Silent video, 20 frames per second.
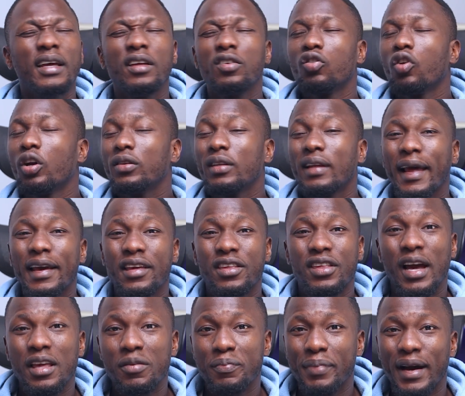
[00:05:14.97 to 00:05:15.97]
There is nothing like
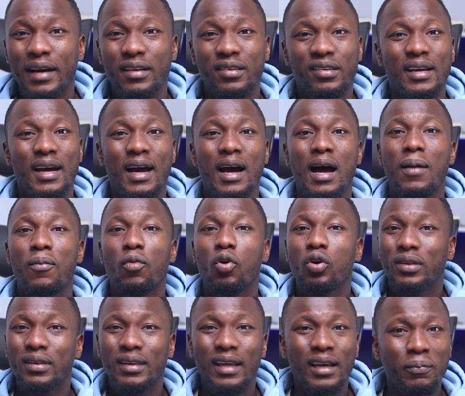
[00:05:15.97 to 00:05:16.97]
chargeback scam
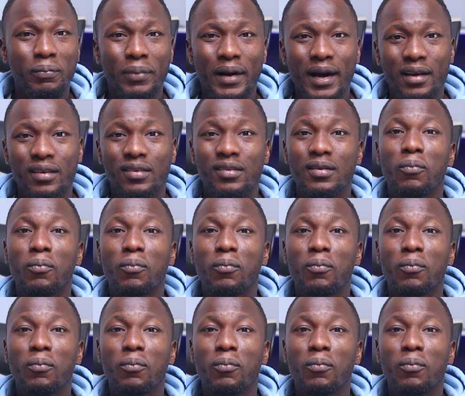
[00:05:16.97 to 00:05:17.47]
or takebacks.